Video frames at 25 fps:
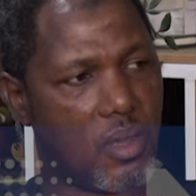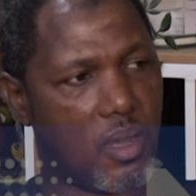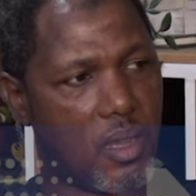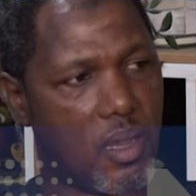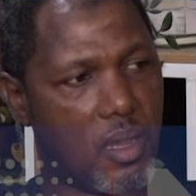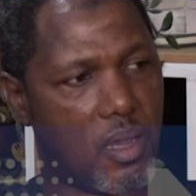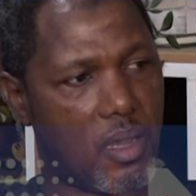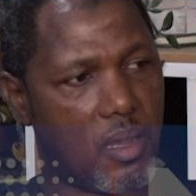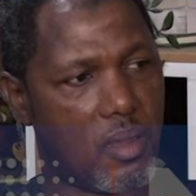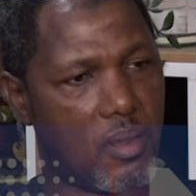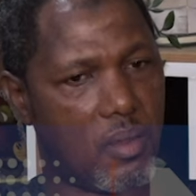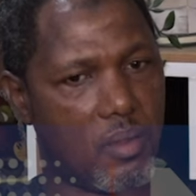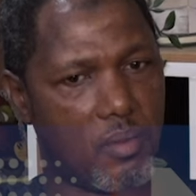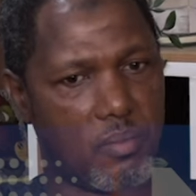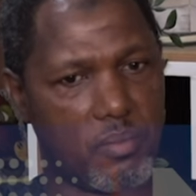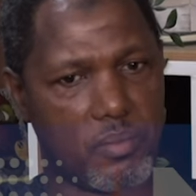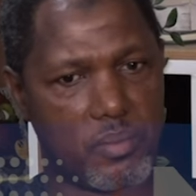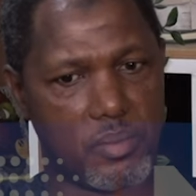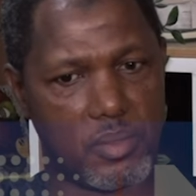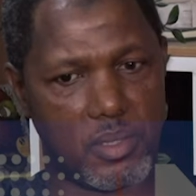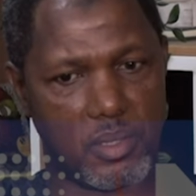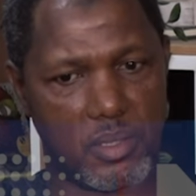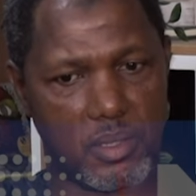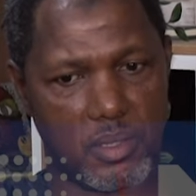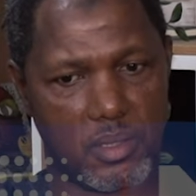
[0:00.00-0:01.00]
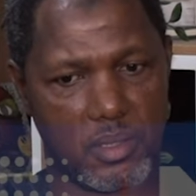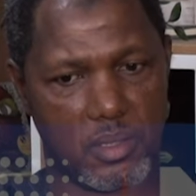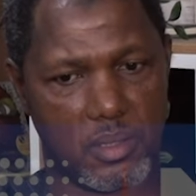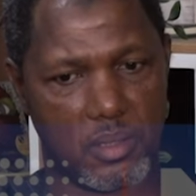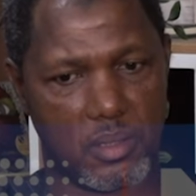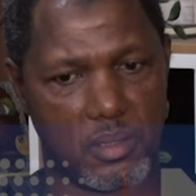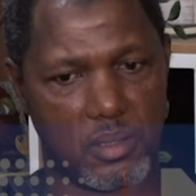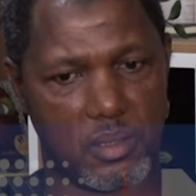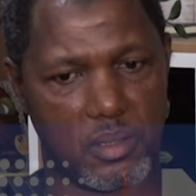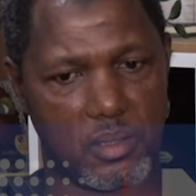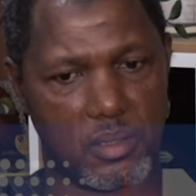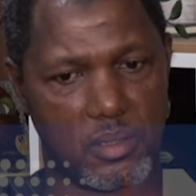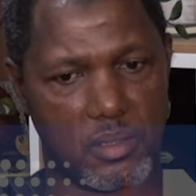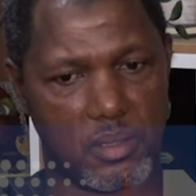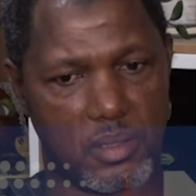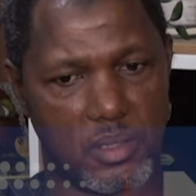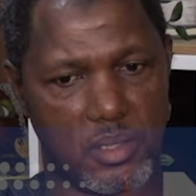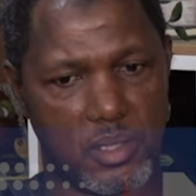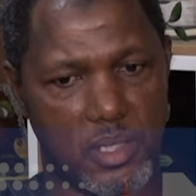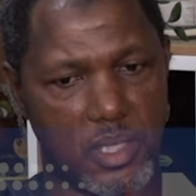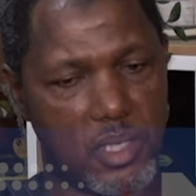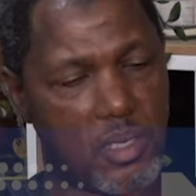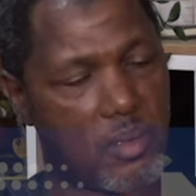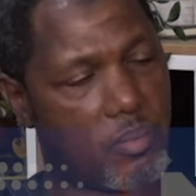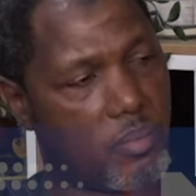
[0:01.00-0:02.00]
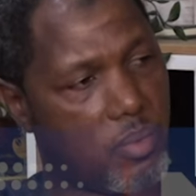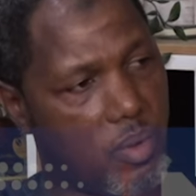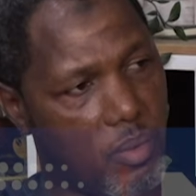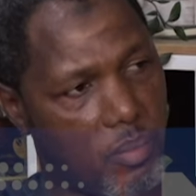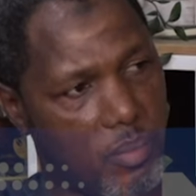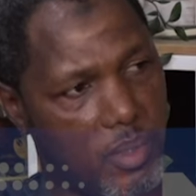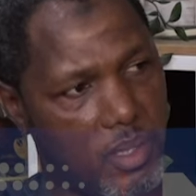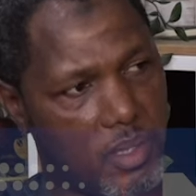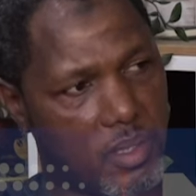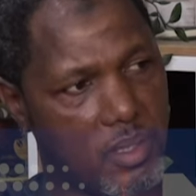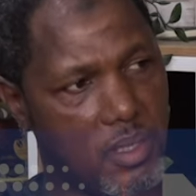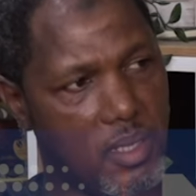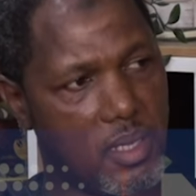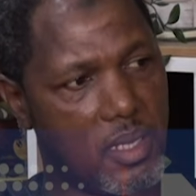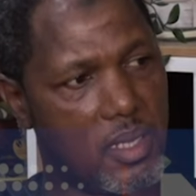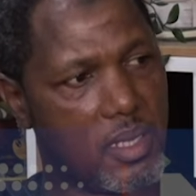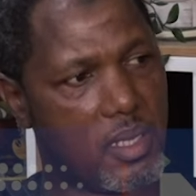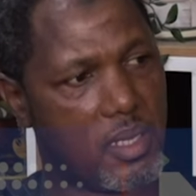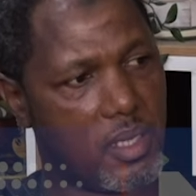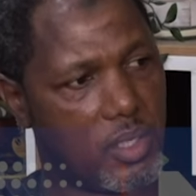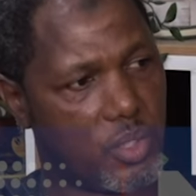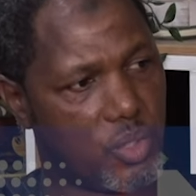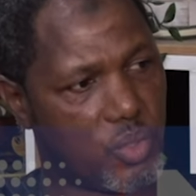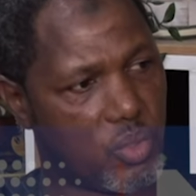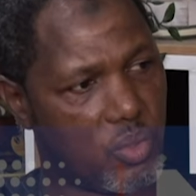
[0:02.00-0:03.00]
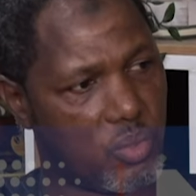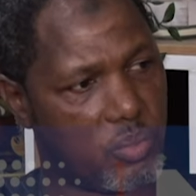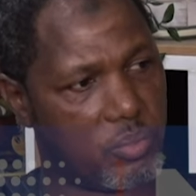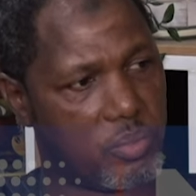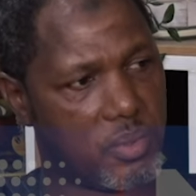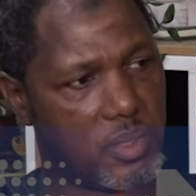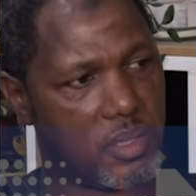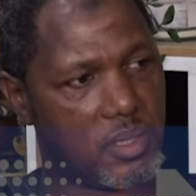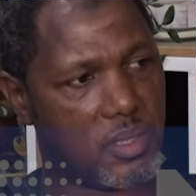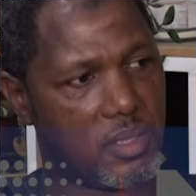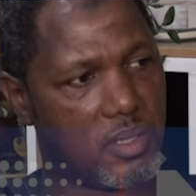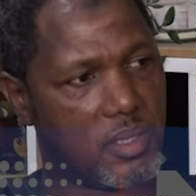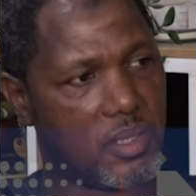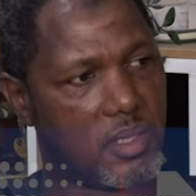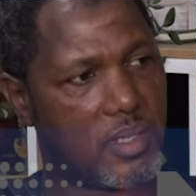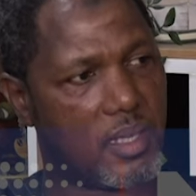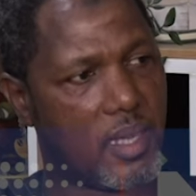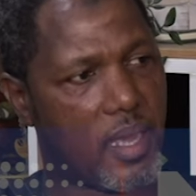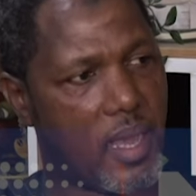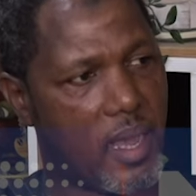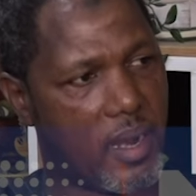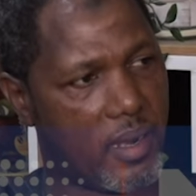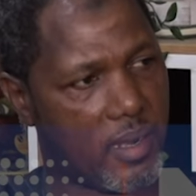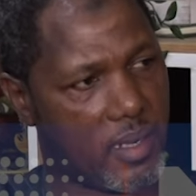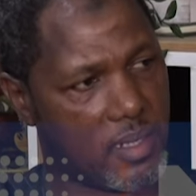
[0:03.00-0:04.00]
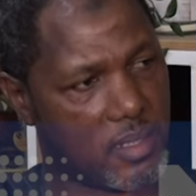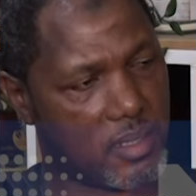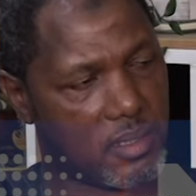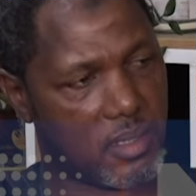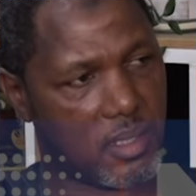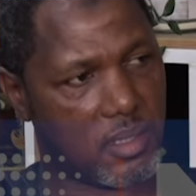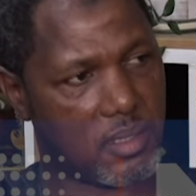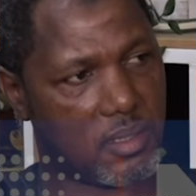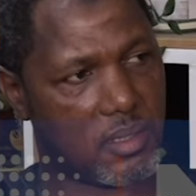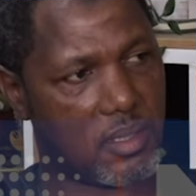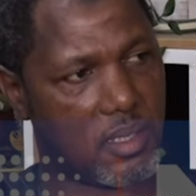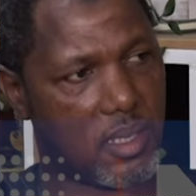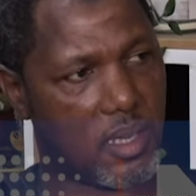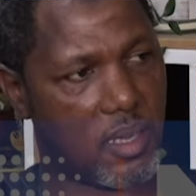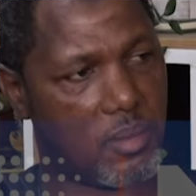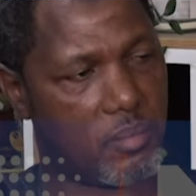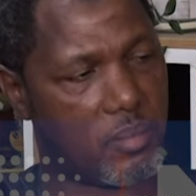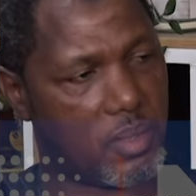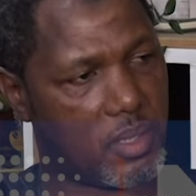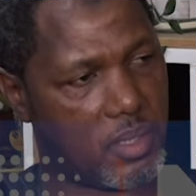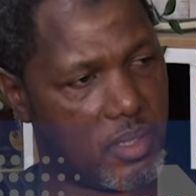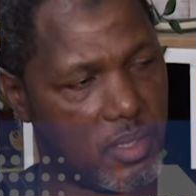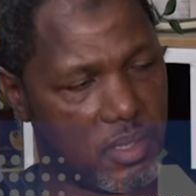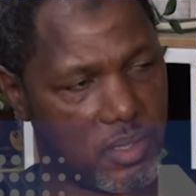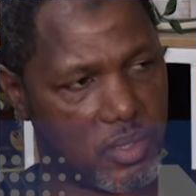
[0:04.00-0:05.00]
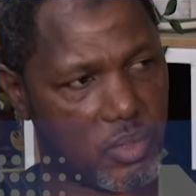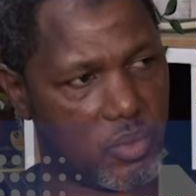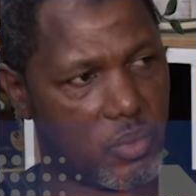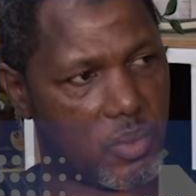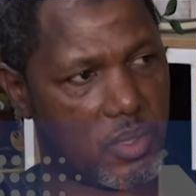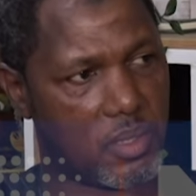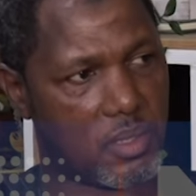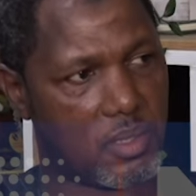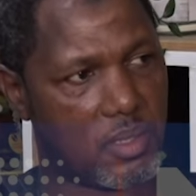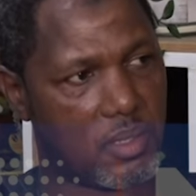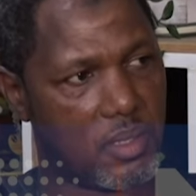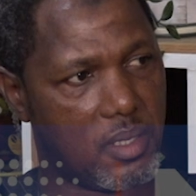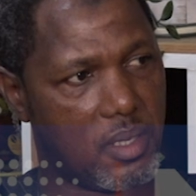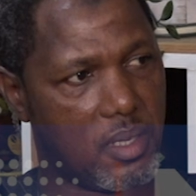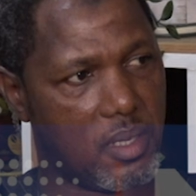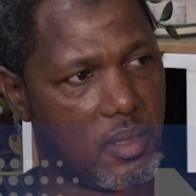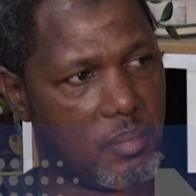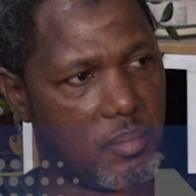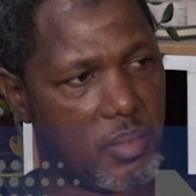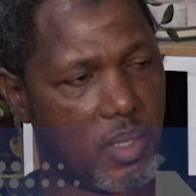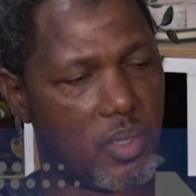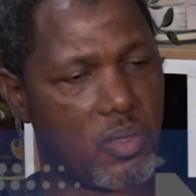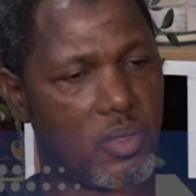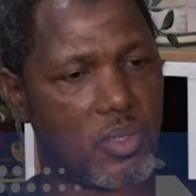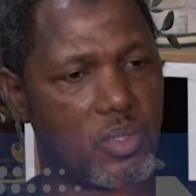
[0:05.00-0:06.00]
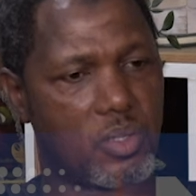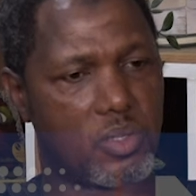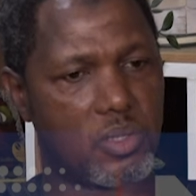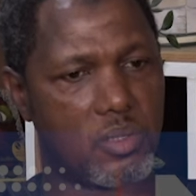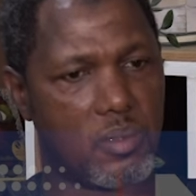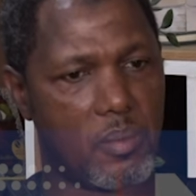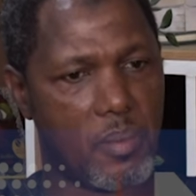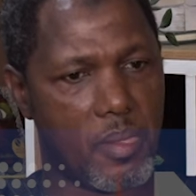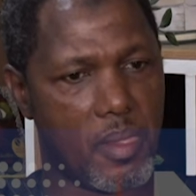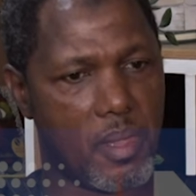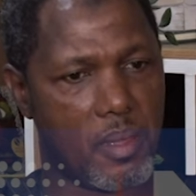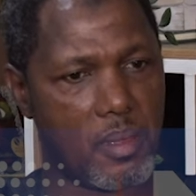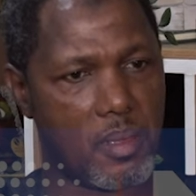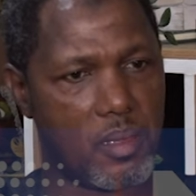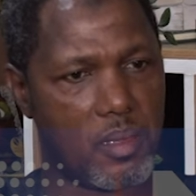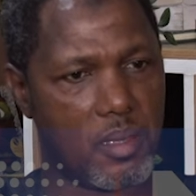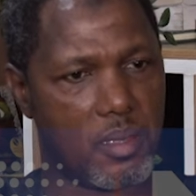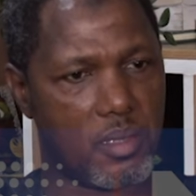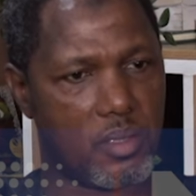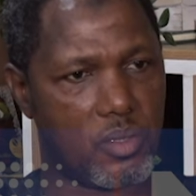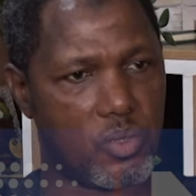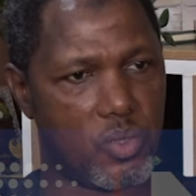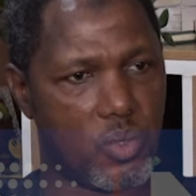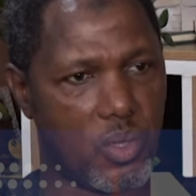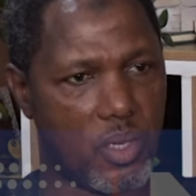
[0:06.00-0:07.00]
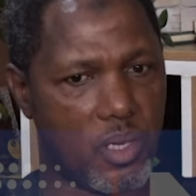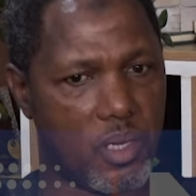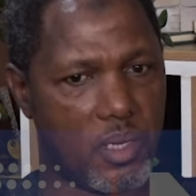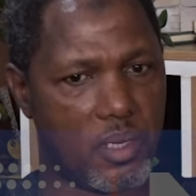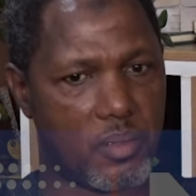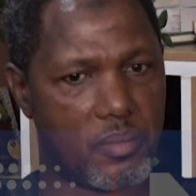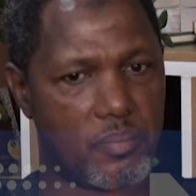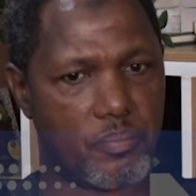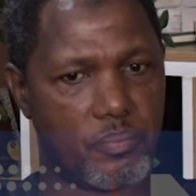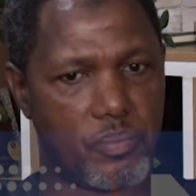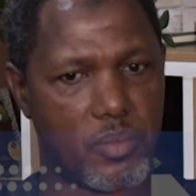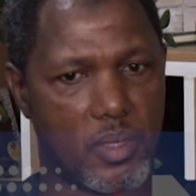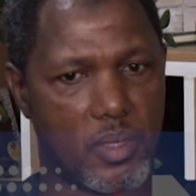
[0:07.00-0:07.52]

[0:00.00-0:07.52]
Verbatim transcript: of the general public. He should be arrested and be dealt with, because your